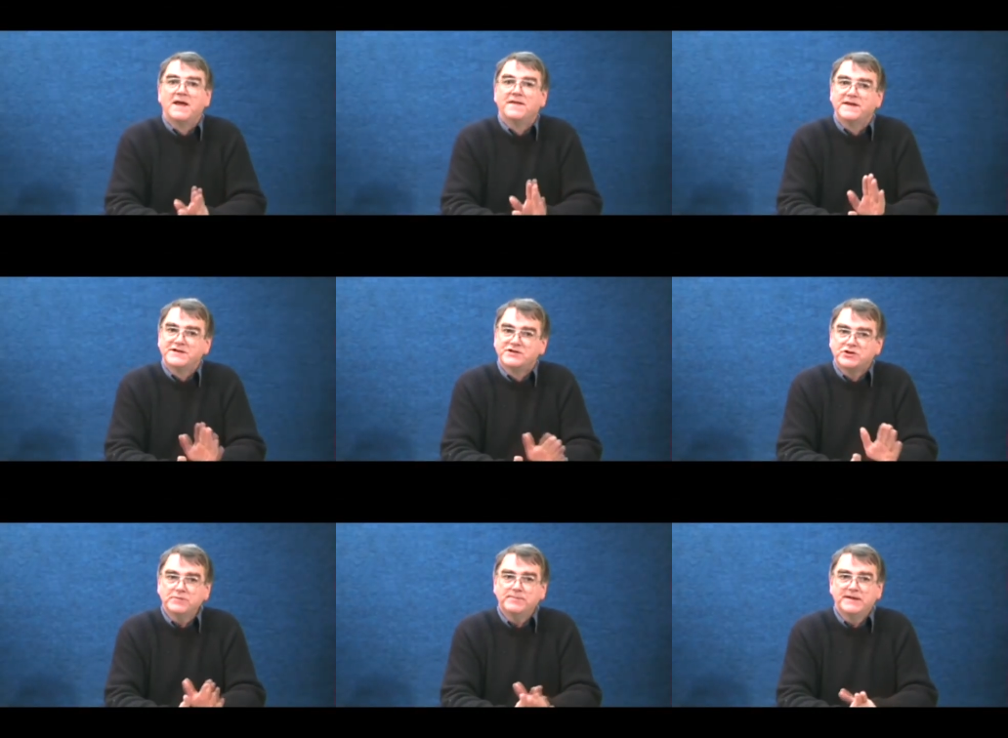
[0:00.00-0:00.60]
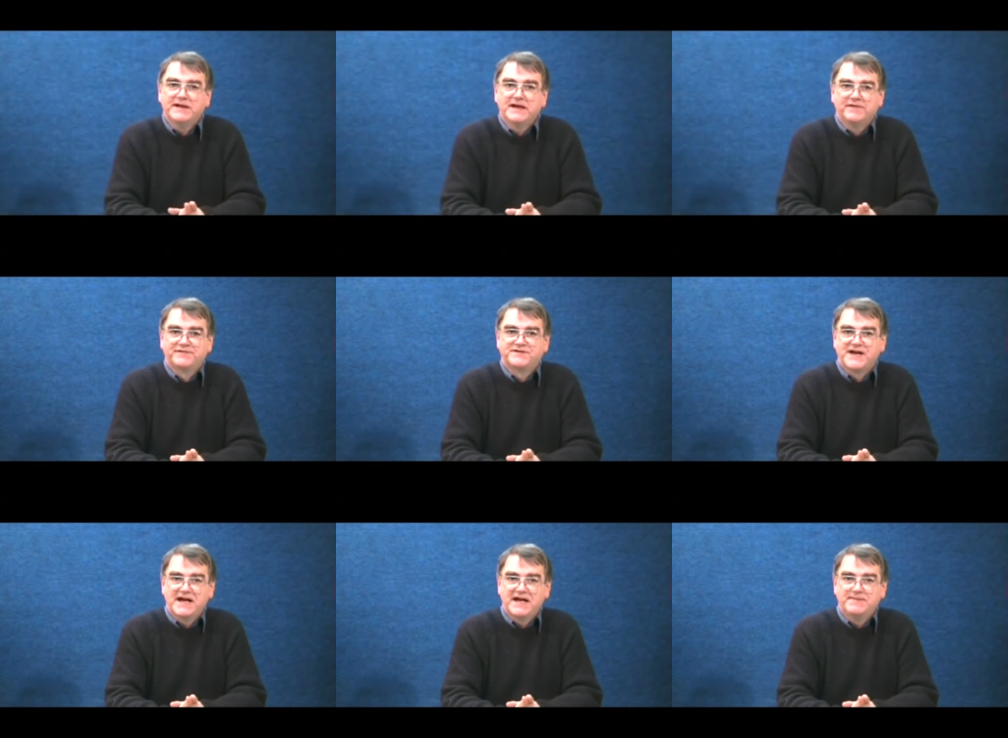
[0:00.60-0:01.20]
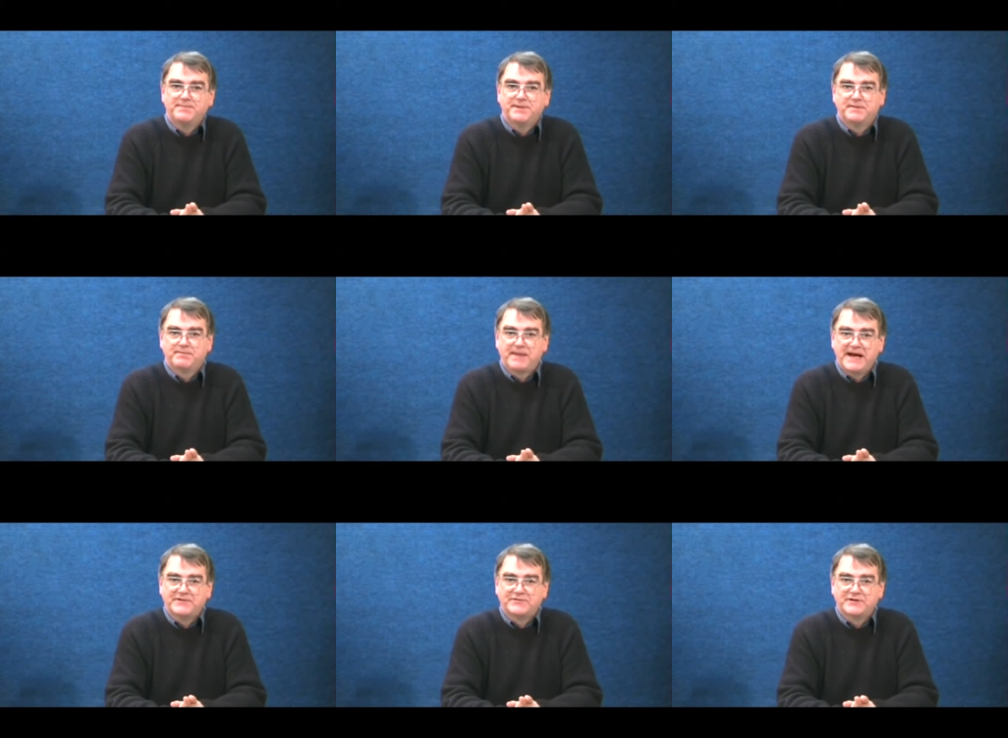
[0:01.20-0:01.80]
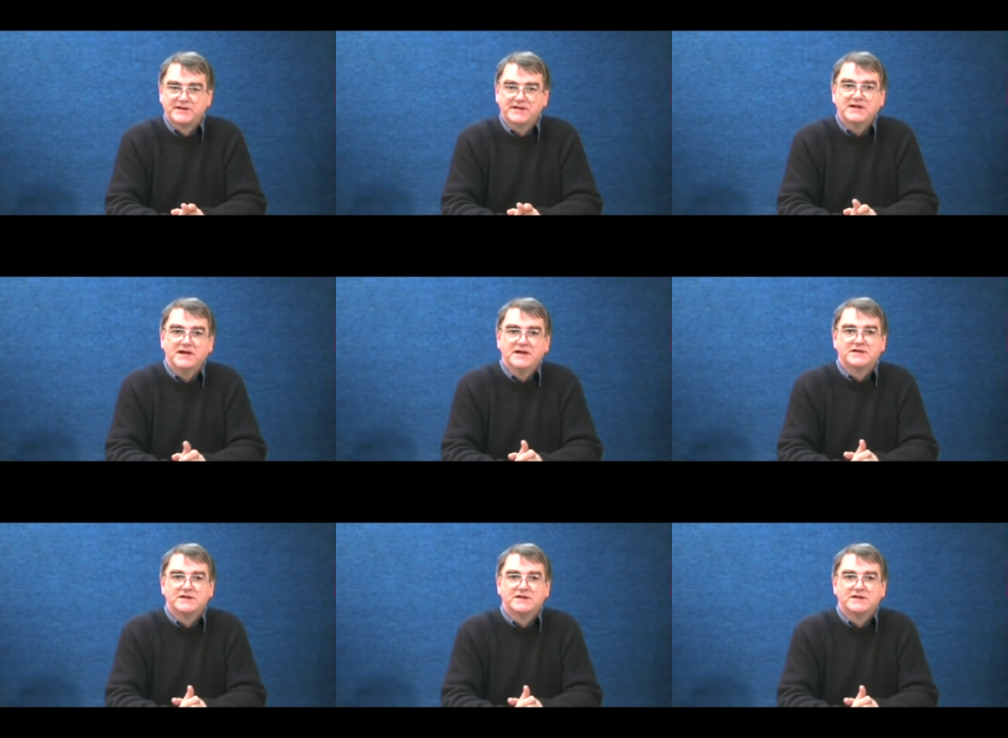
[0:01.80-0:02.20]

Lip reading: There should be enough tape and battery